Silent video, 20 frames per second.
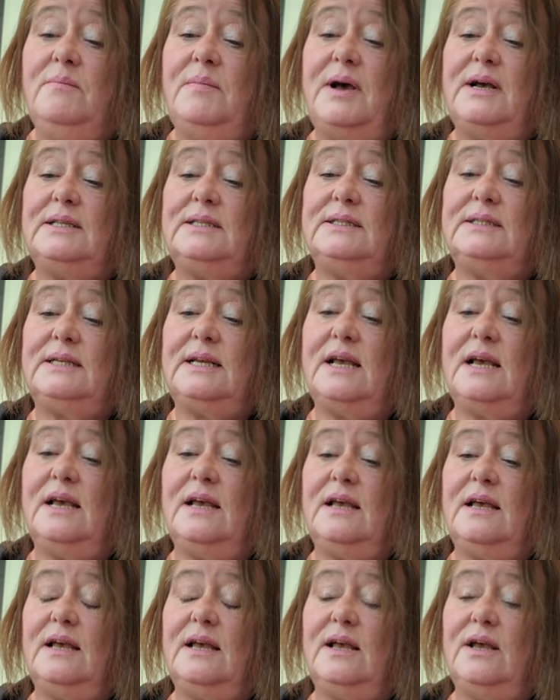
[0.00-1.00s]
but
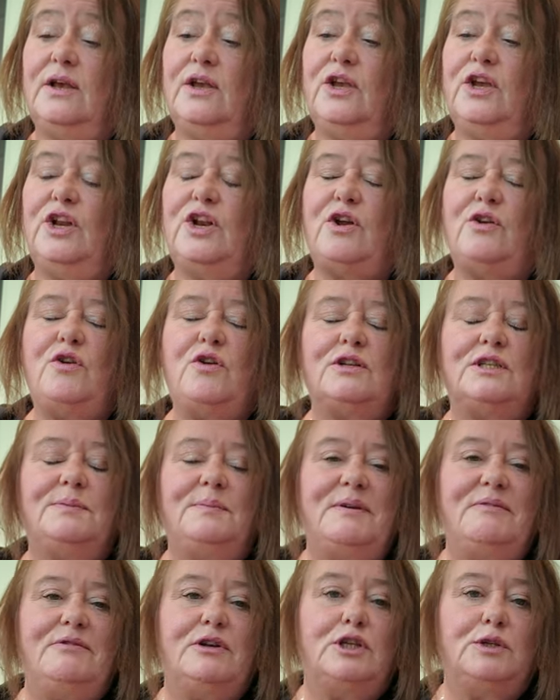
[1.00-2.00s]
you know, not to
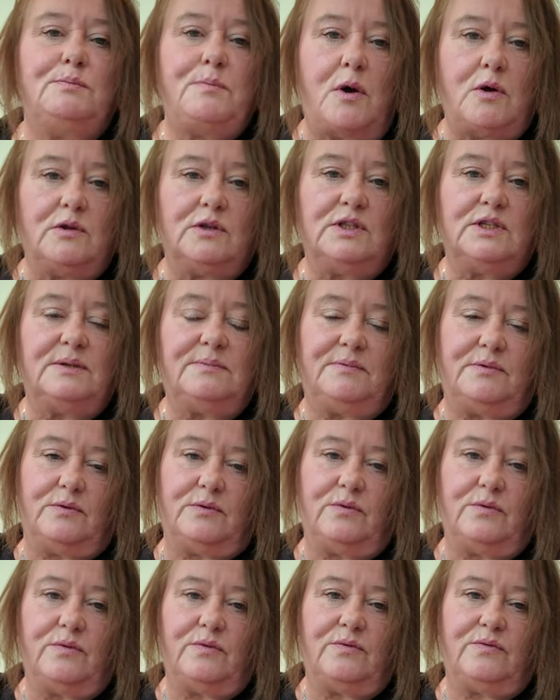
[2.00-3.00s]
be
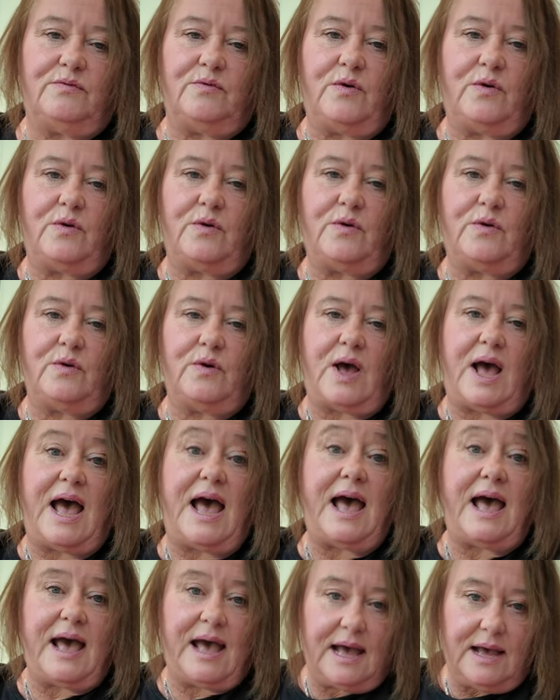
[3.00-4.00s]
responsible for
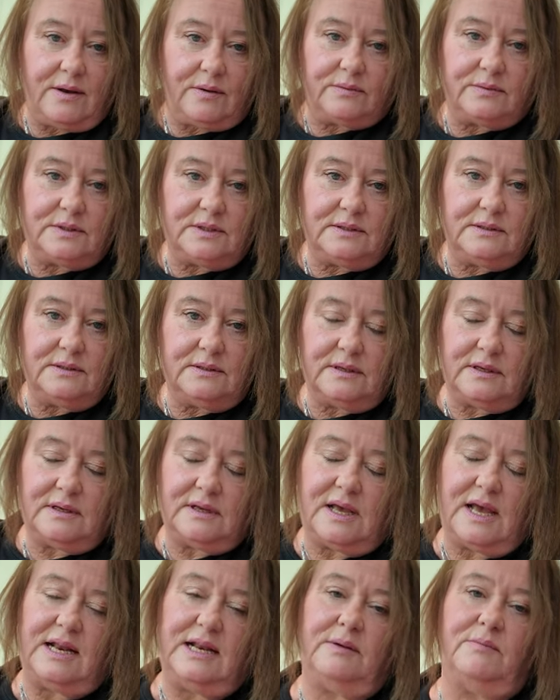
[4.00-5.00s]
a house
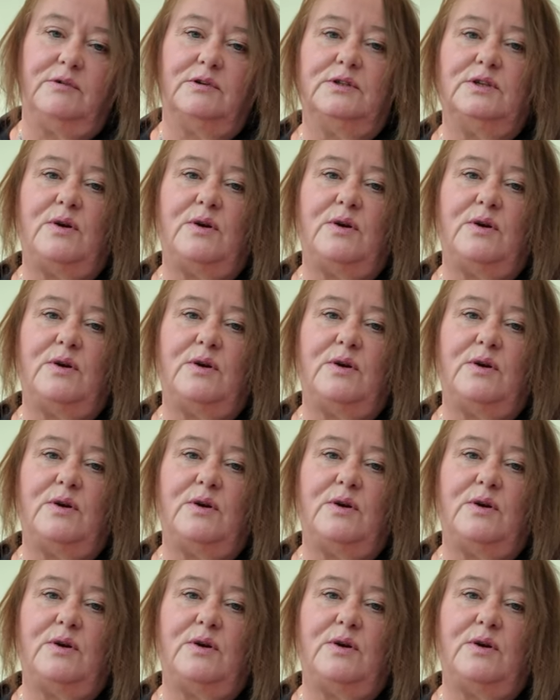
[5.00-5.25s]
anymore.